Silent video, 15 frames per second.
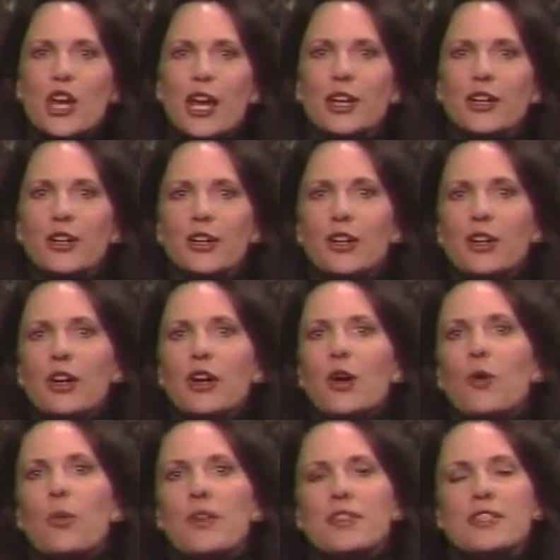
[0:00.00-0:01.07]
Shaner
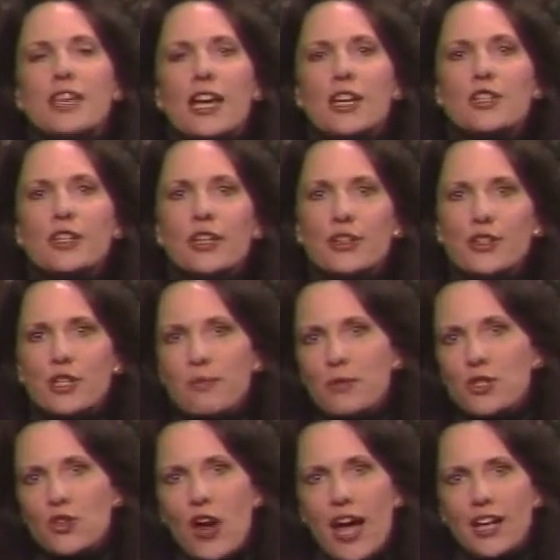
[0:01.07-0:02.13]
with Sage Leadership
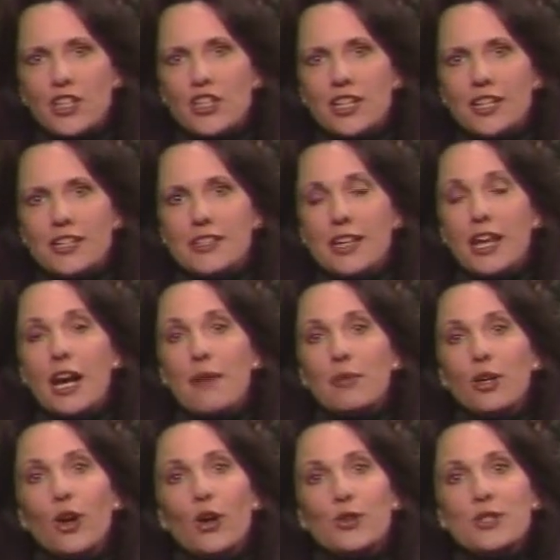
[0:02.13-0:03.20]
Strategies, and I'm
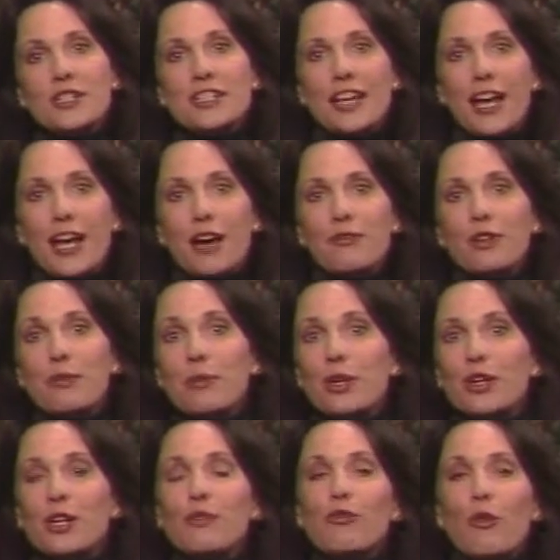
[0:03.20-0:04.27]
your host today of
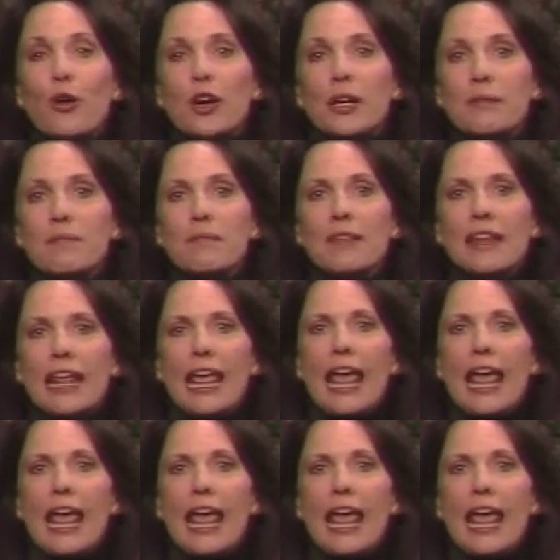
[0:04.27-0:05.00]
Community Forum.